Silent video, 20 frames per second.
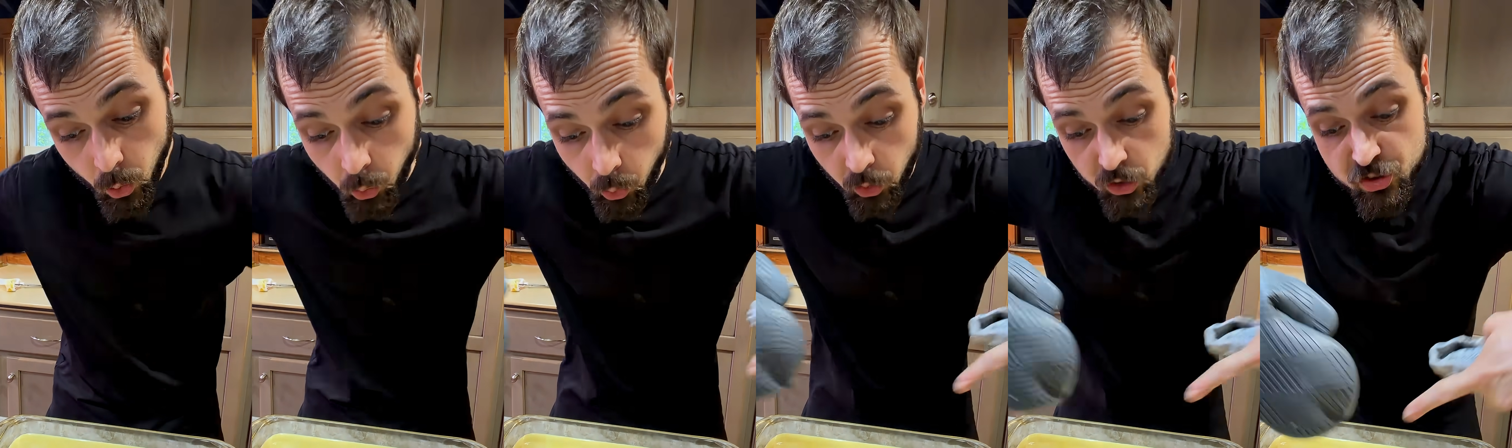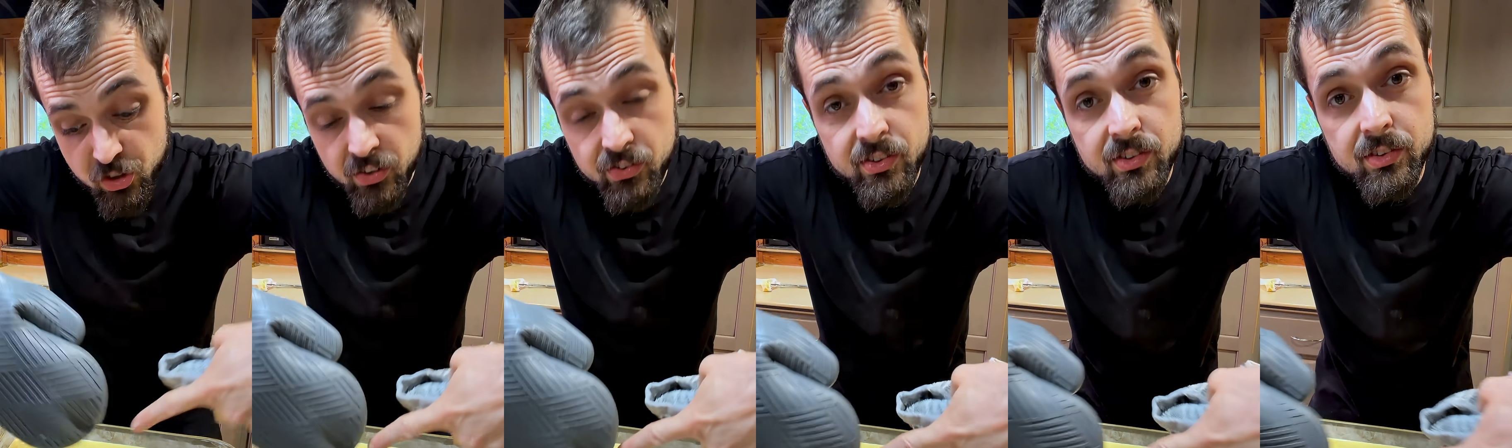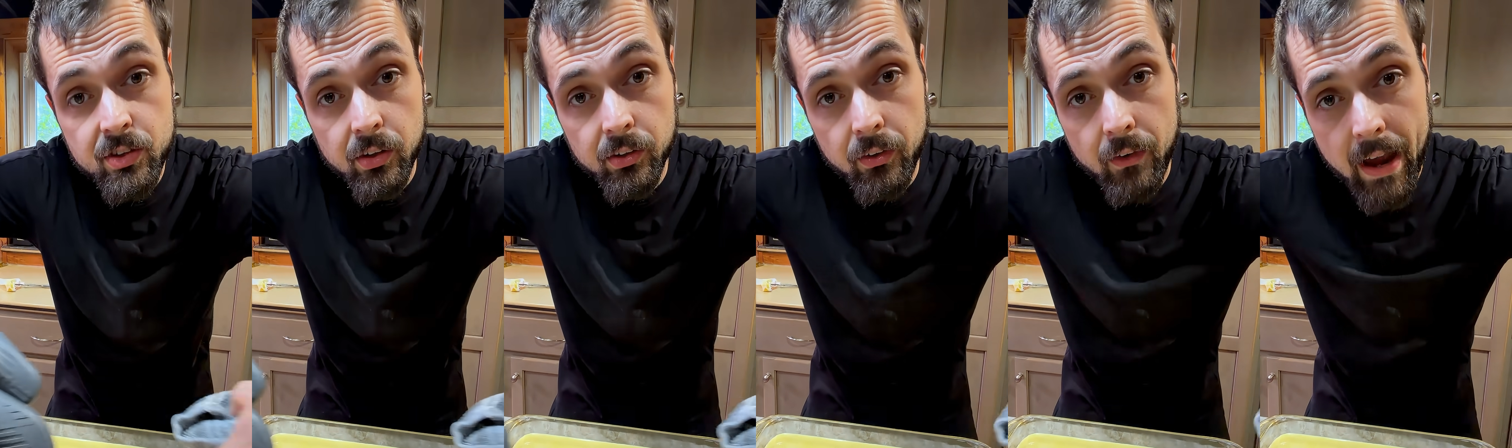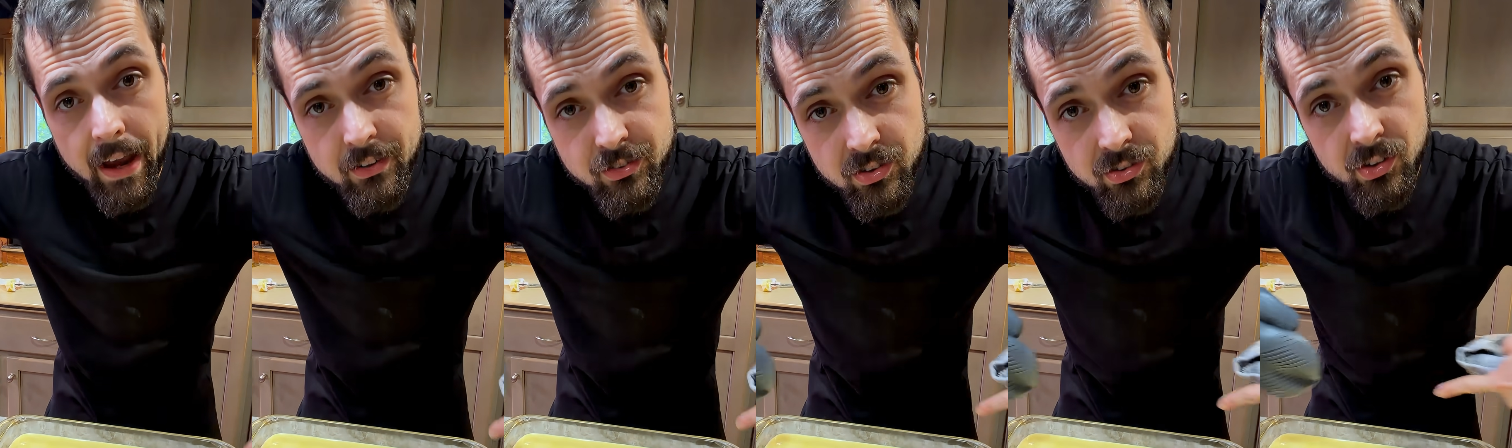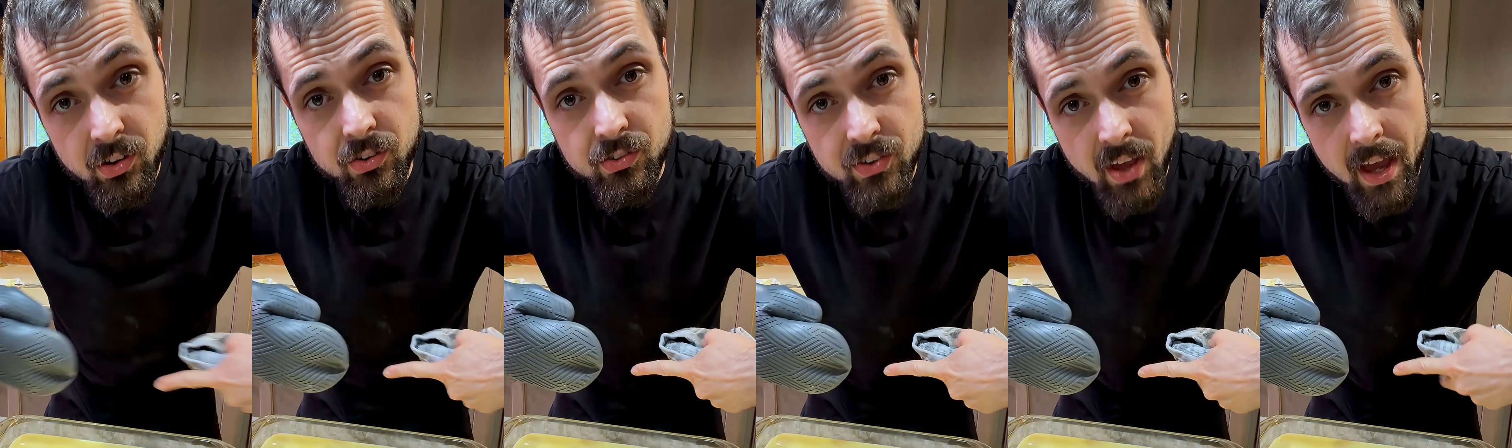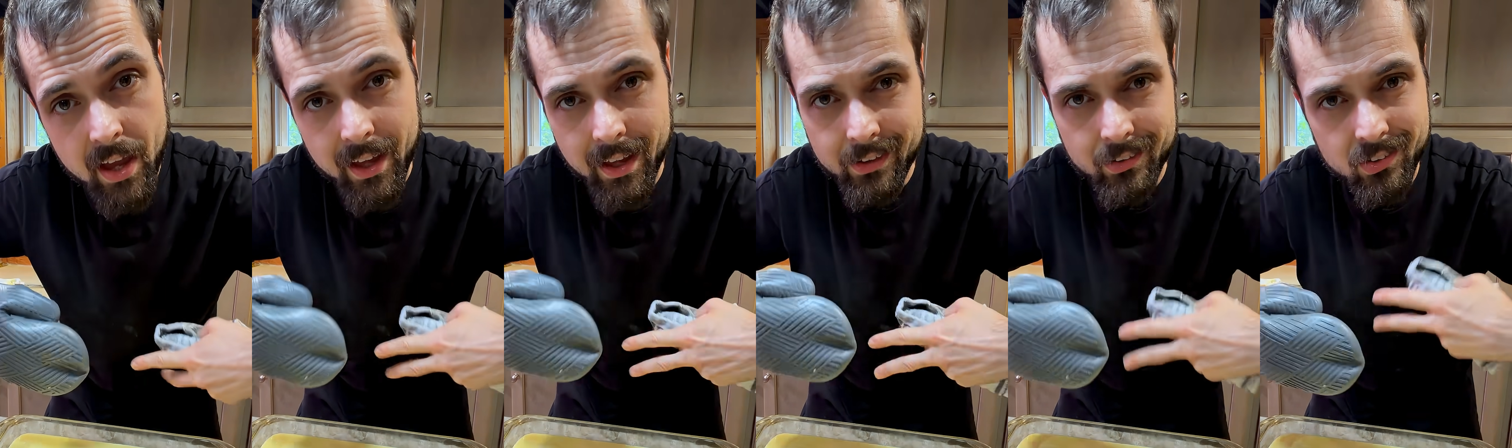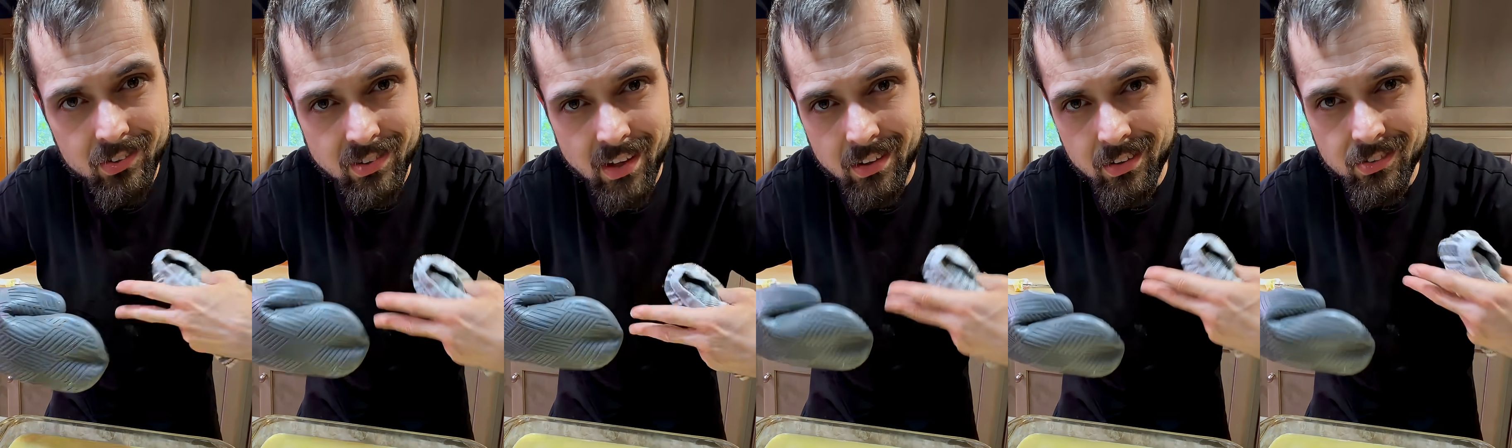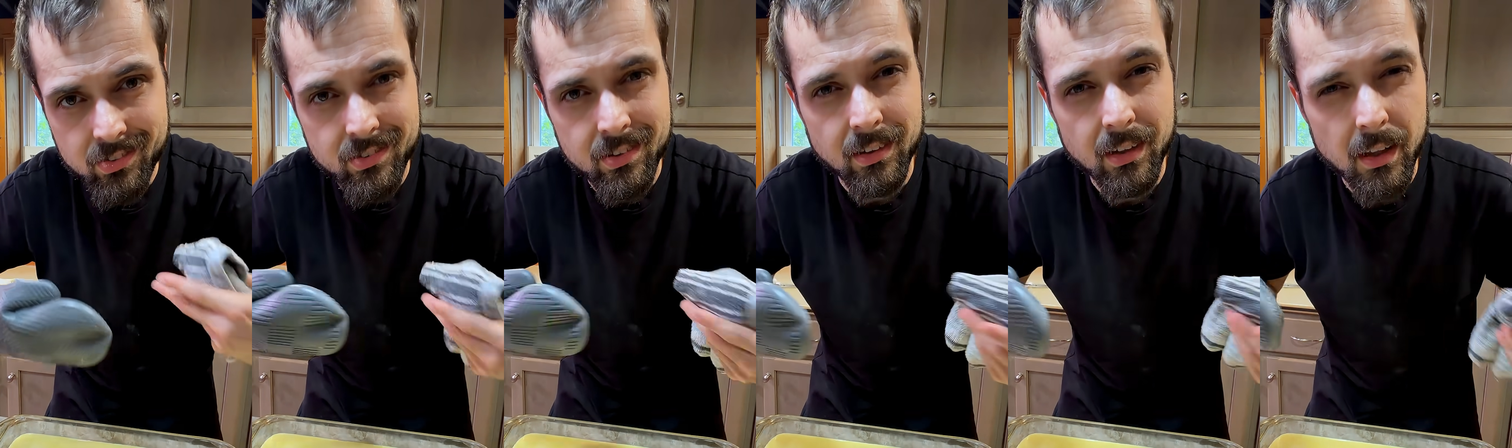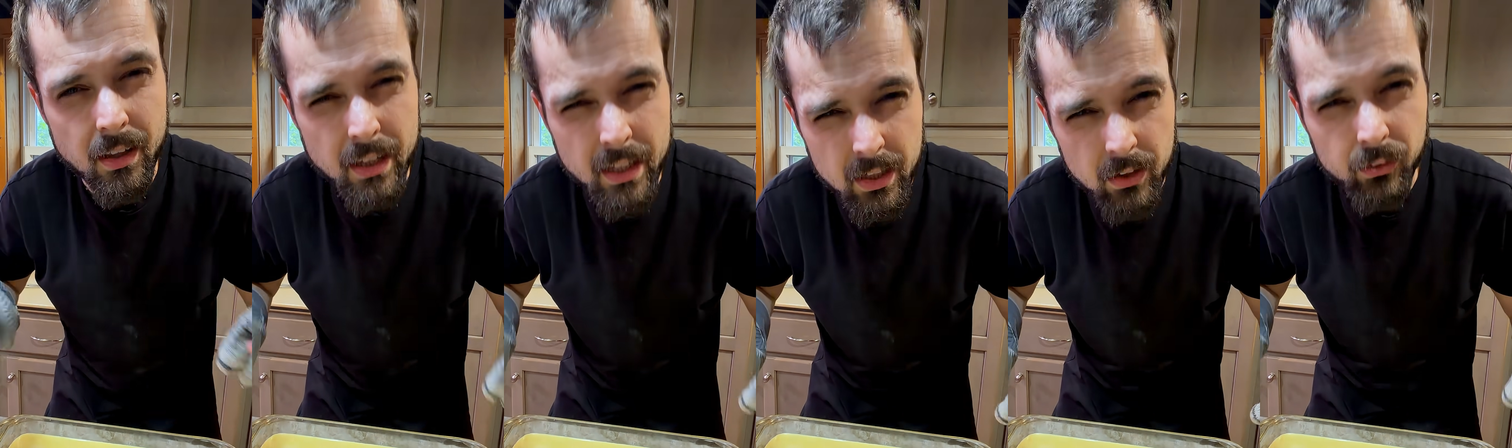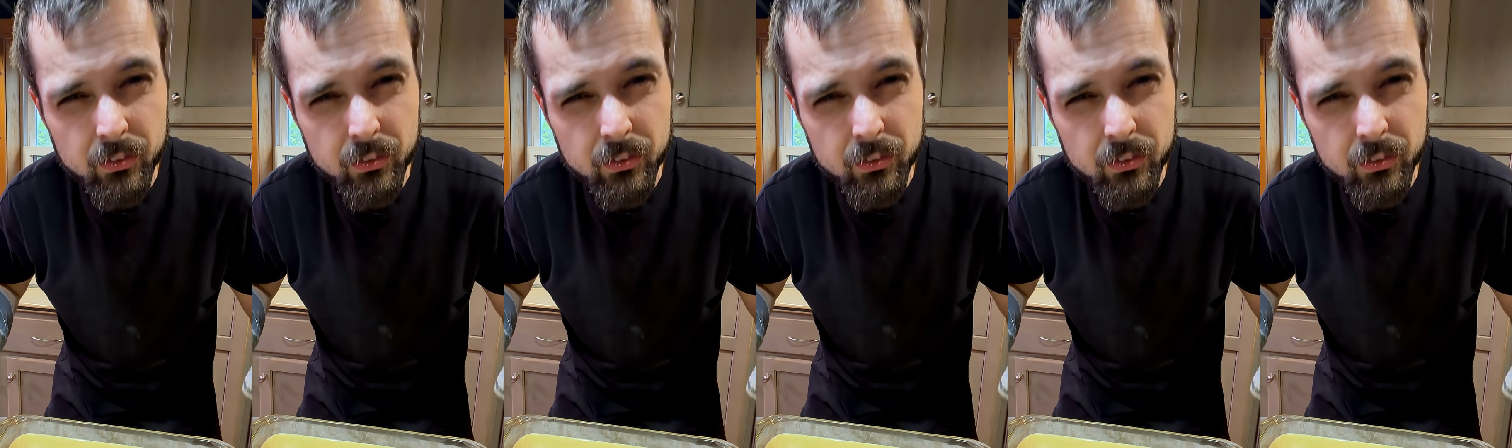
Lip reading: or just until your edges are set and your center is still a little